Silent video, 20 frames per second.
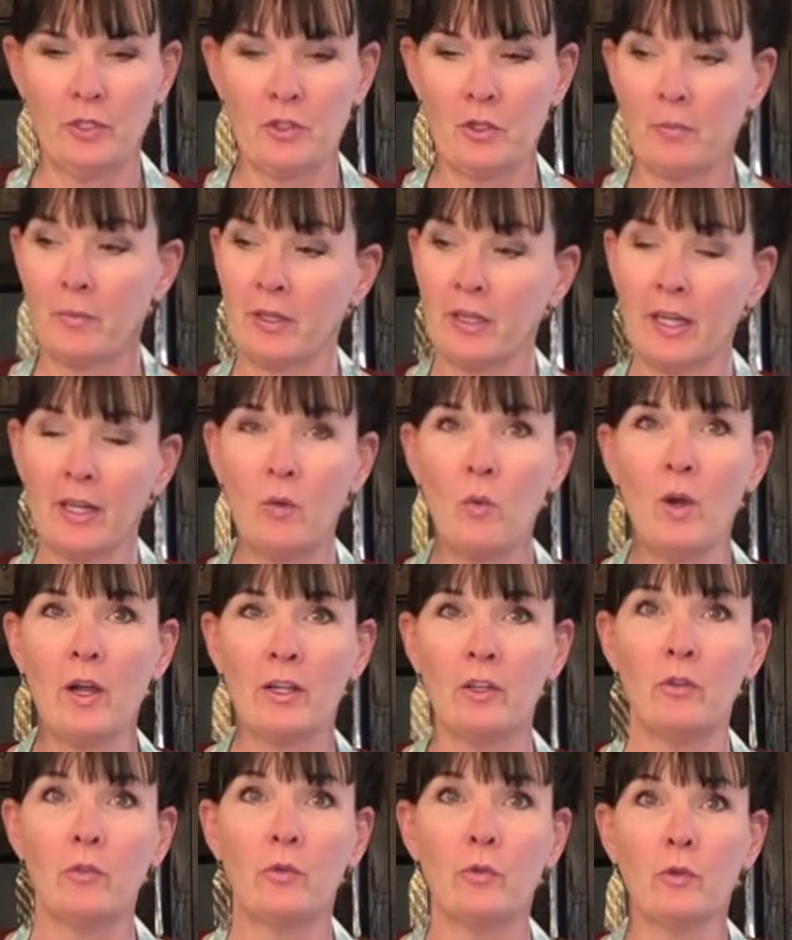So I'm gonna kind of
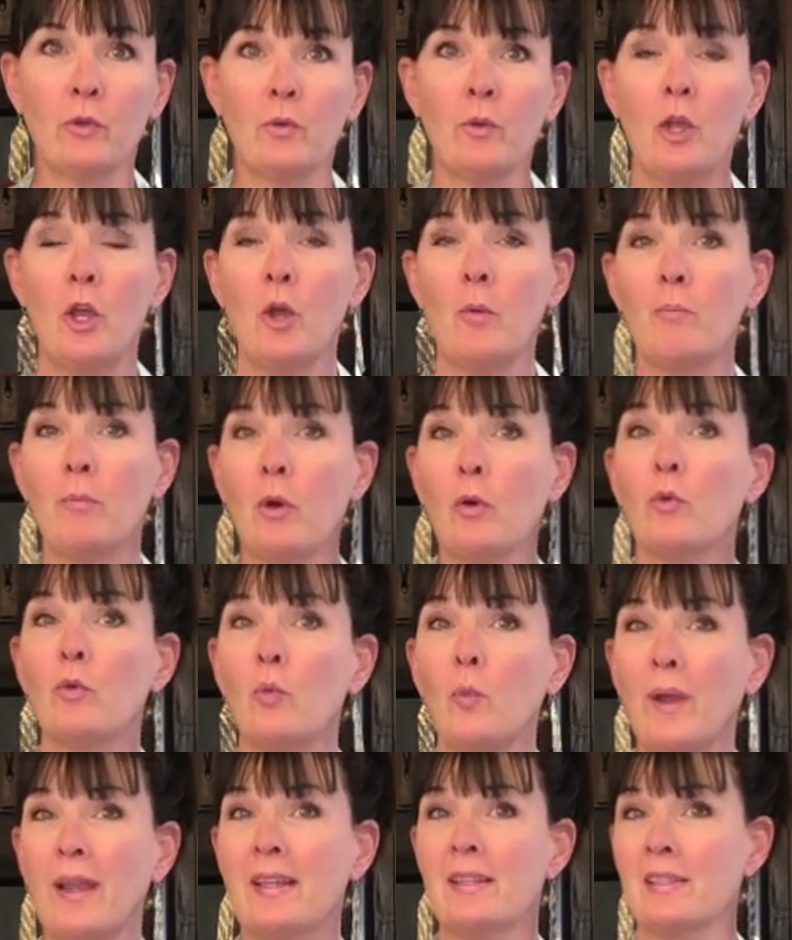walk you through both
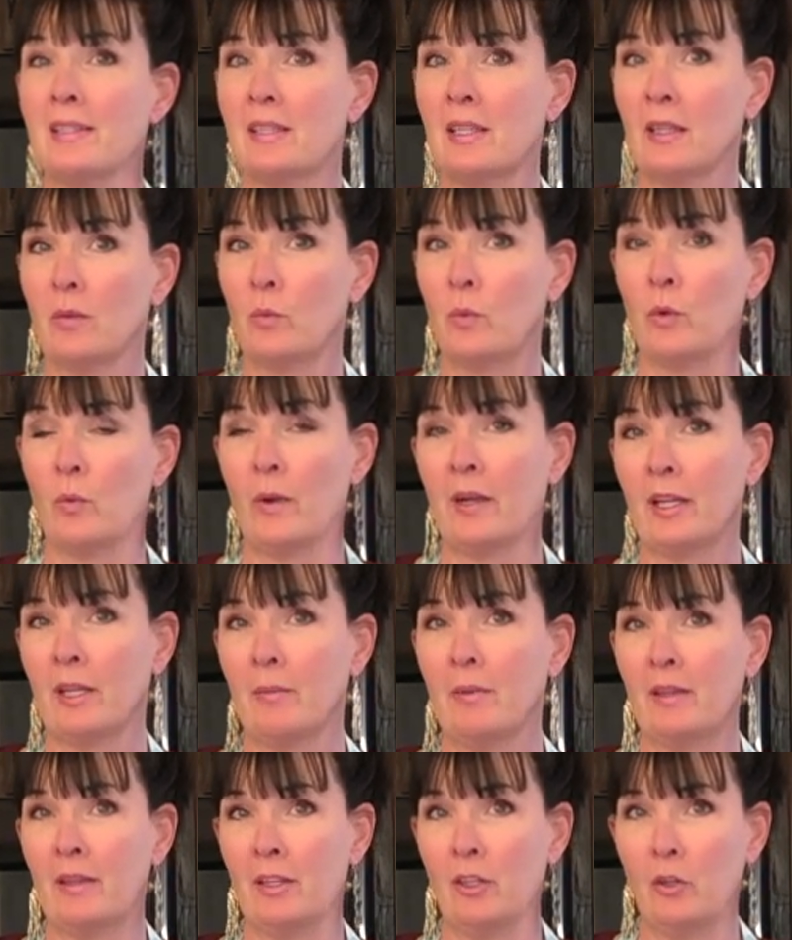ways that we're
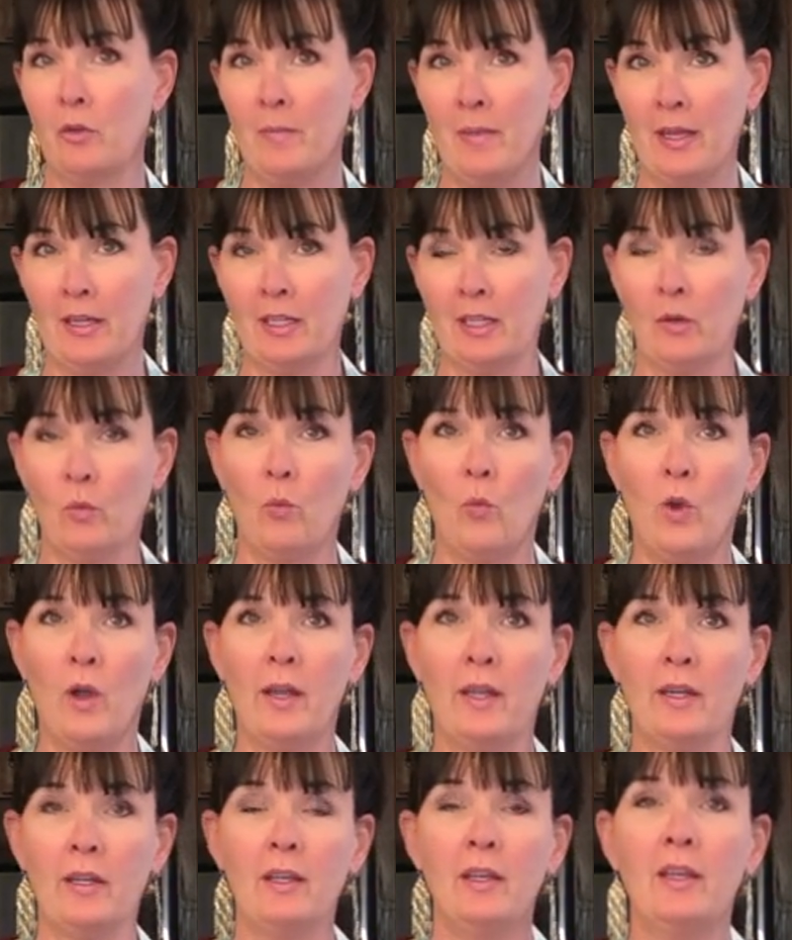recommending that you make it.
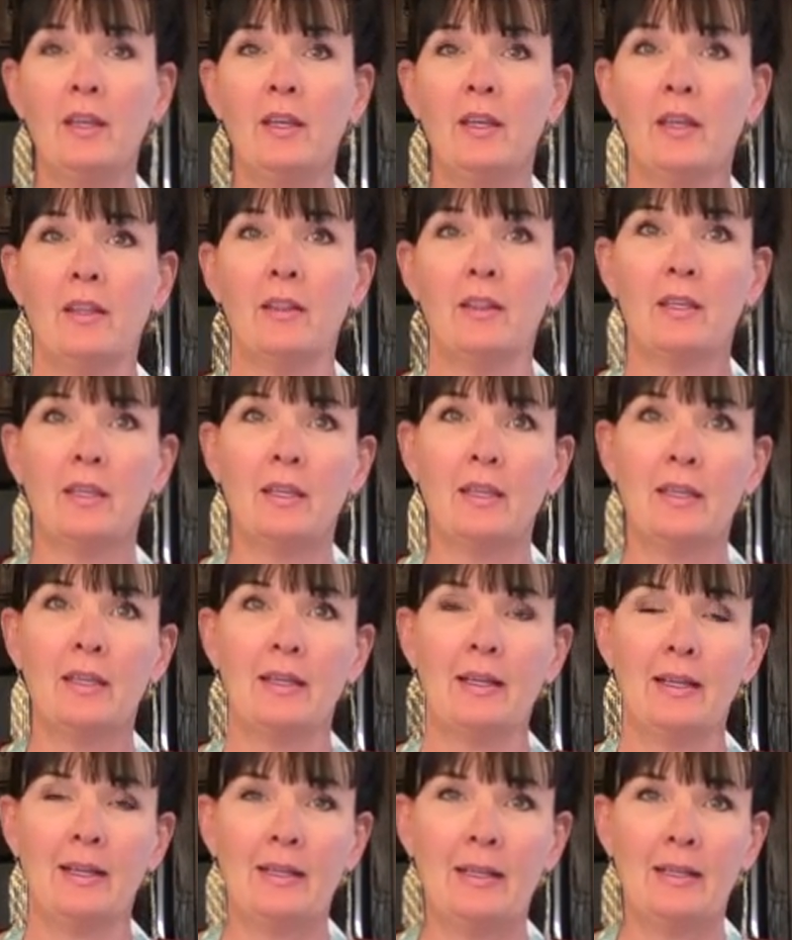One, the